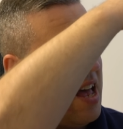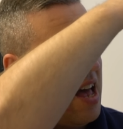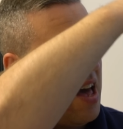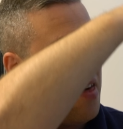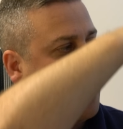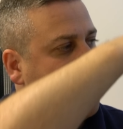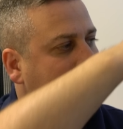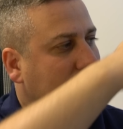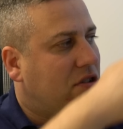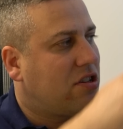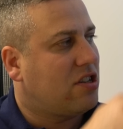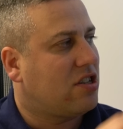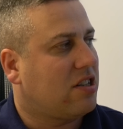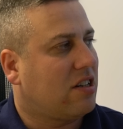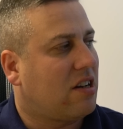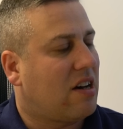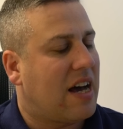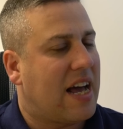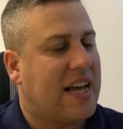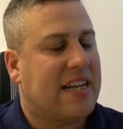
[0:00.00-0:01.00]
and then you
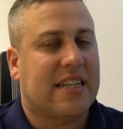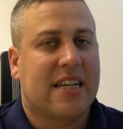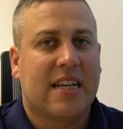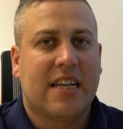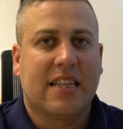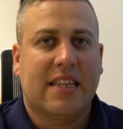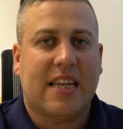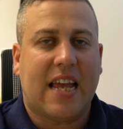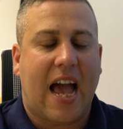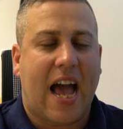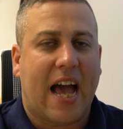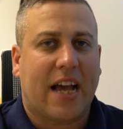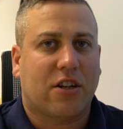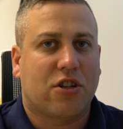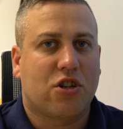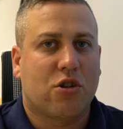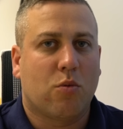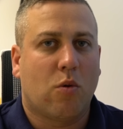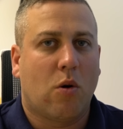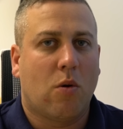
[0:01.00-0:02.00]
slide the
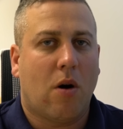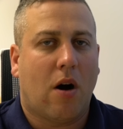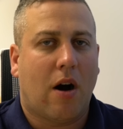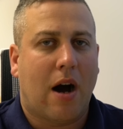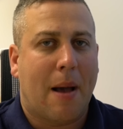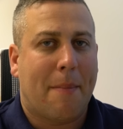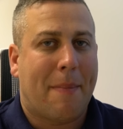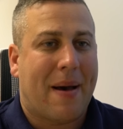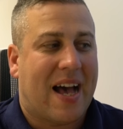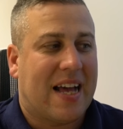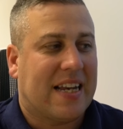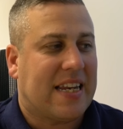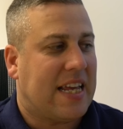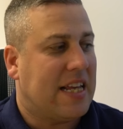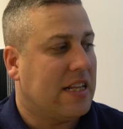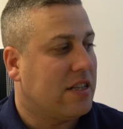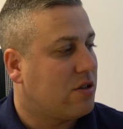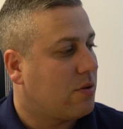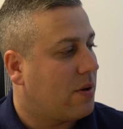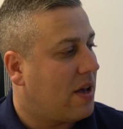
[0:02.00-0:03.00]
actual iPad
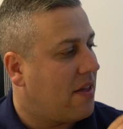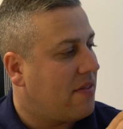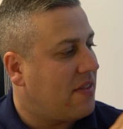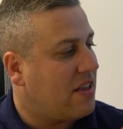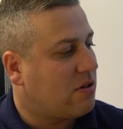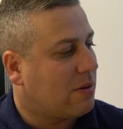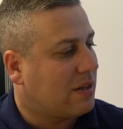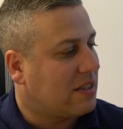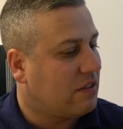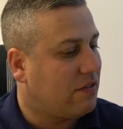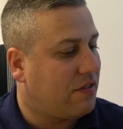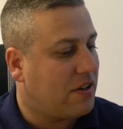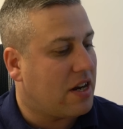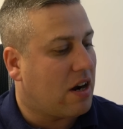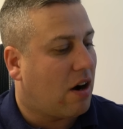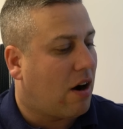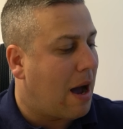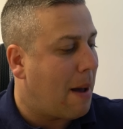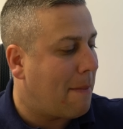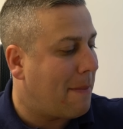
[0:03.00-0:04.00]
into it, and this one's for the
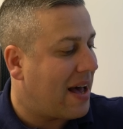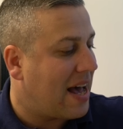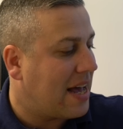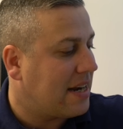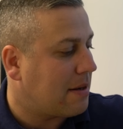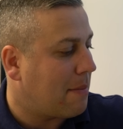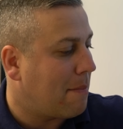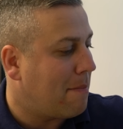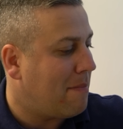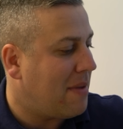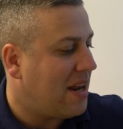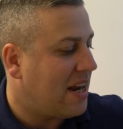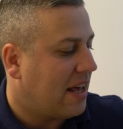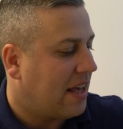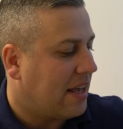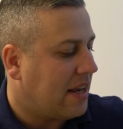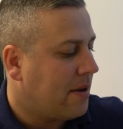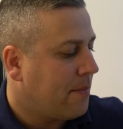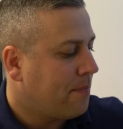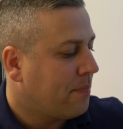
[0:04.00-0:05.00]
iPad
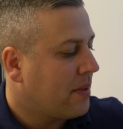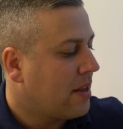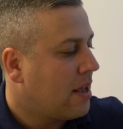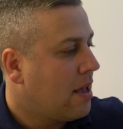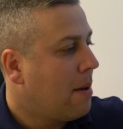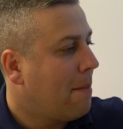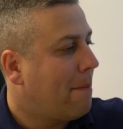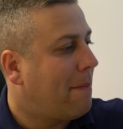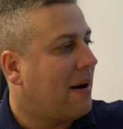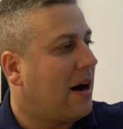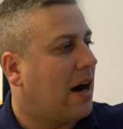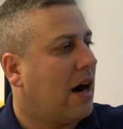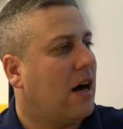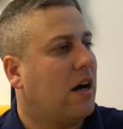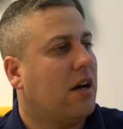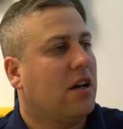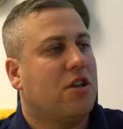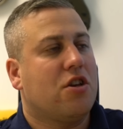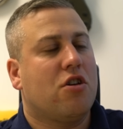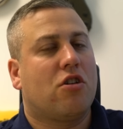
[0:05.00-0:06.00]
mini.
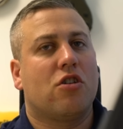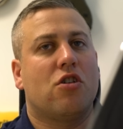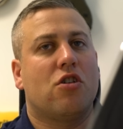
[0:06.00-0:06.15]
But you can